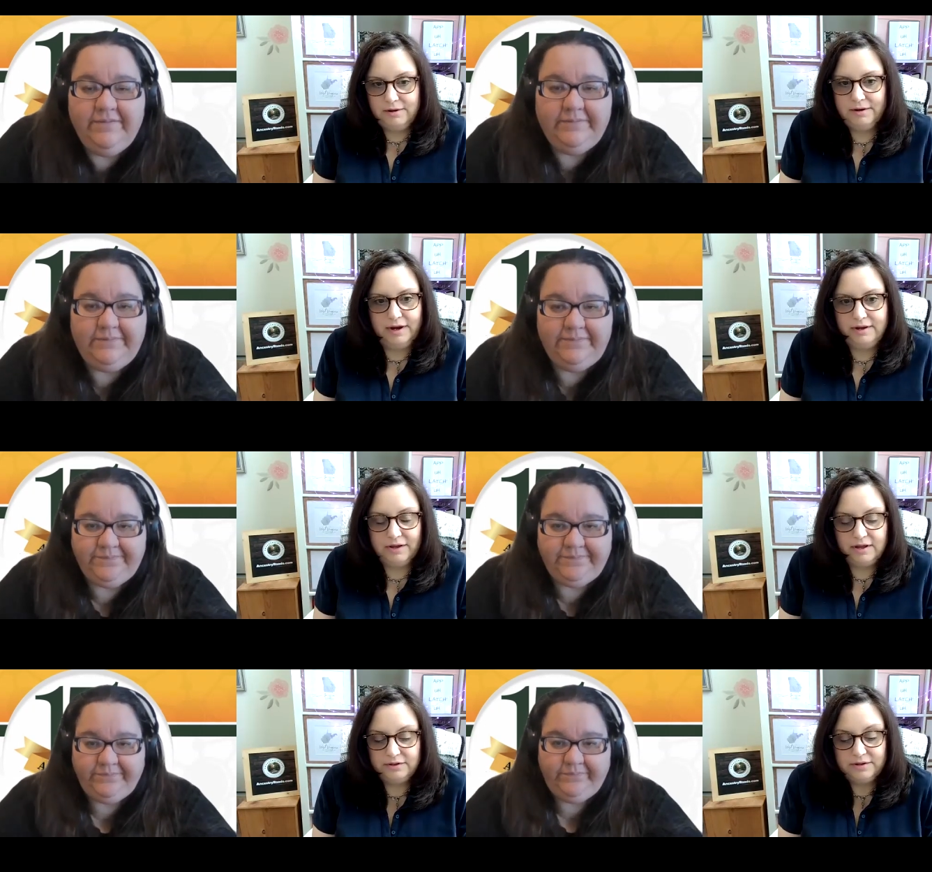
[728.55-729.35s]
Speaker 1: I,
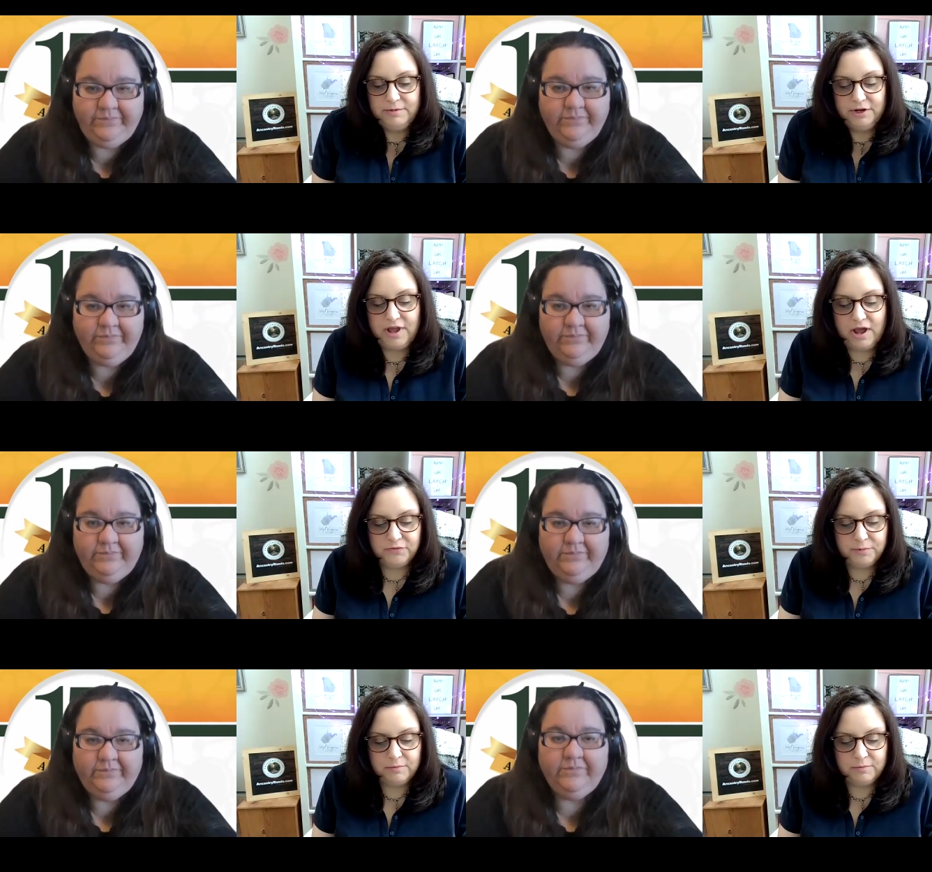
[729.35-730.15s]
I, I mean that's
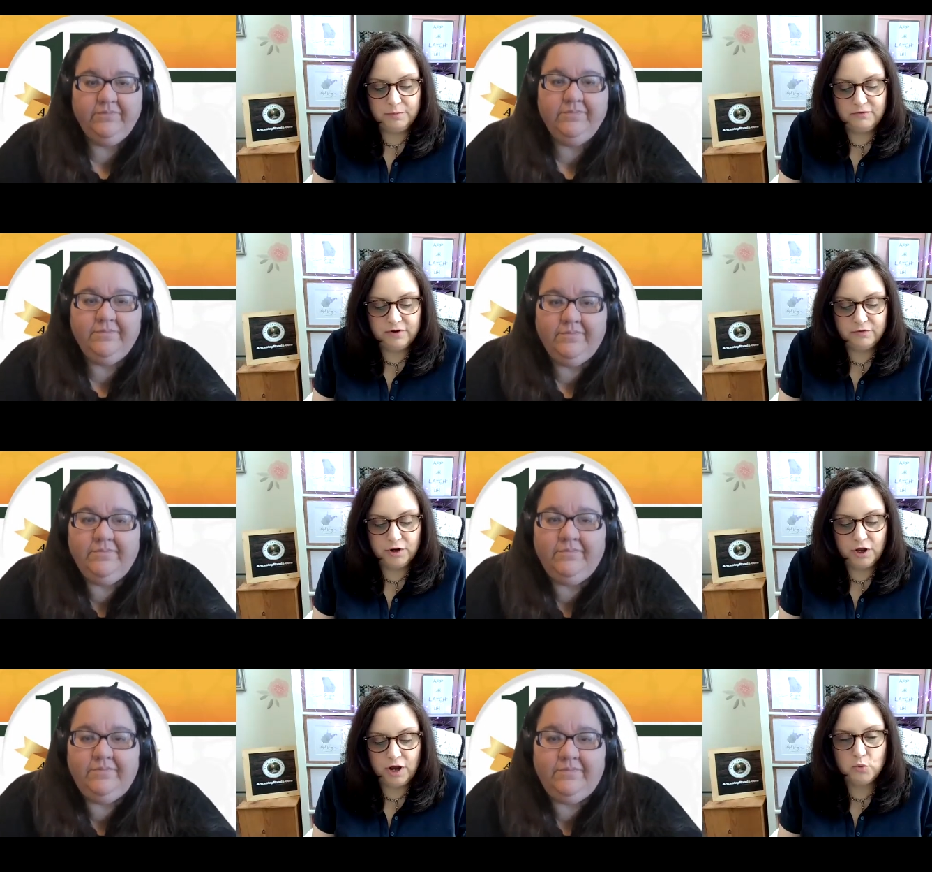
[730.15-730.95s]
probably my favorite.
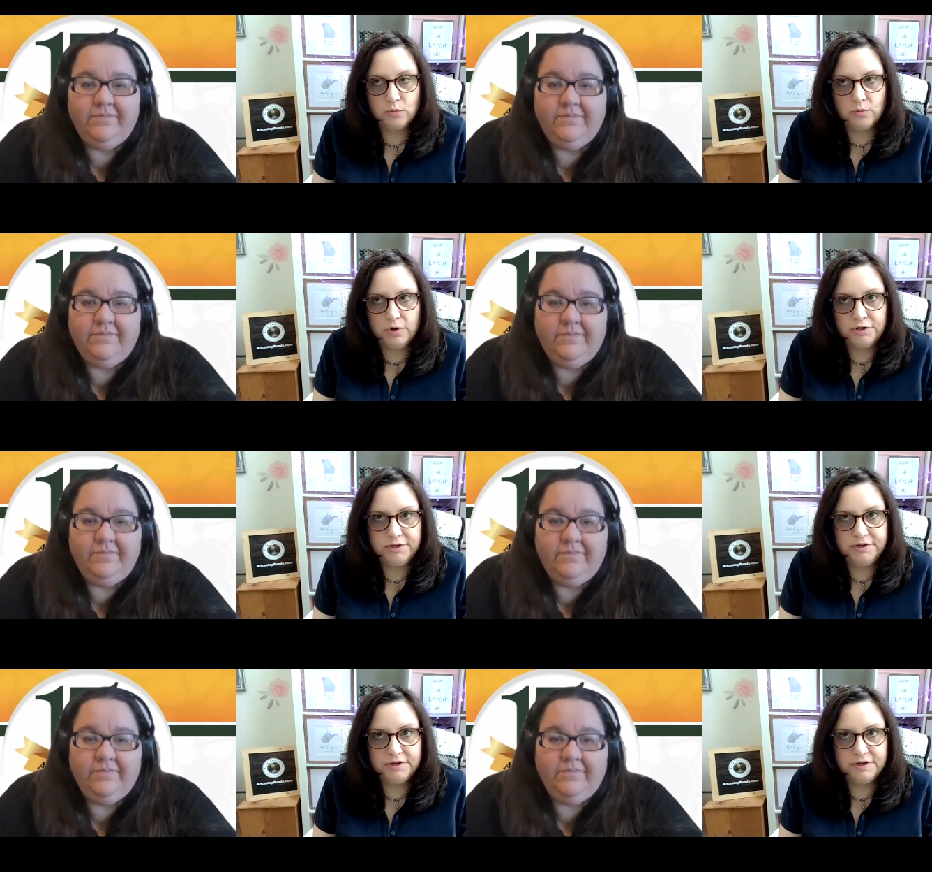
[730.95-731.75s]
I
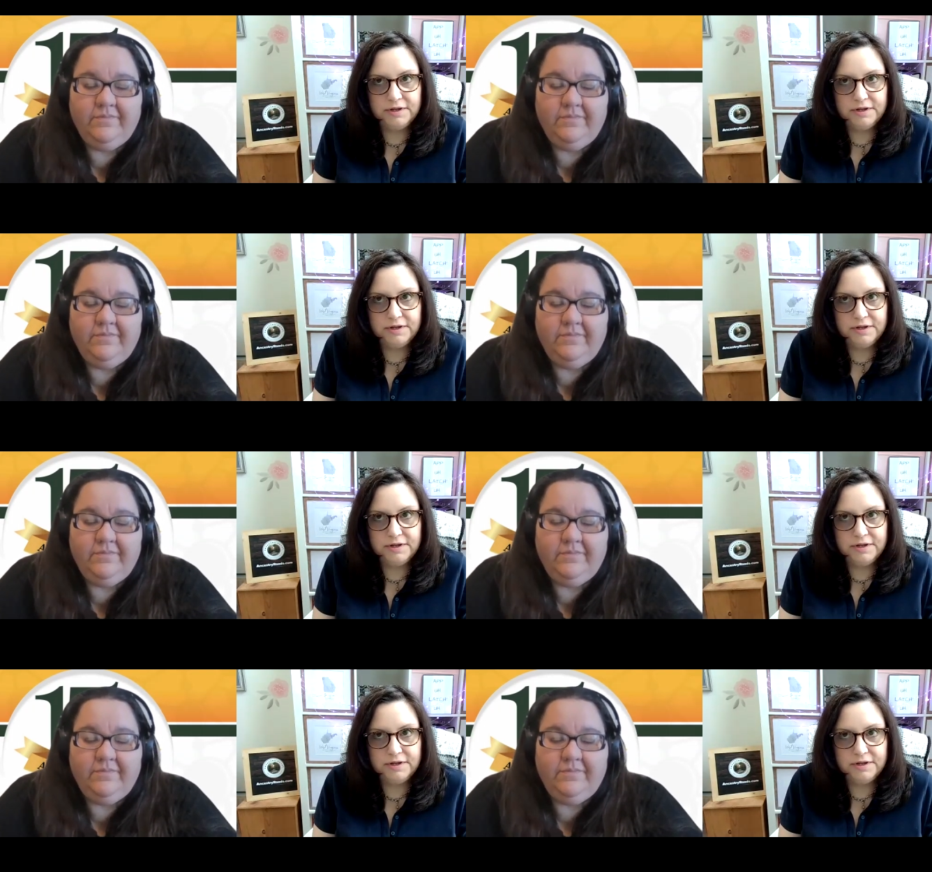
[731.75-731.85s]
really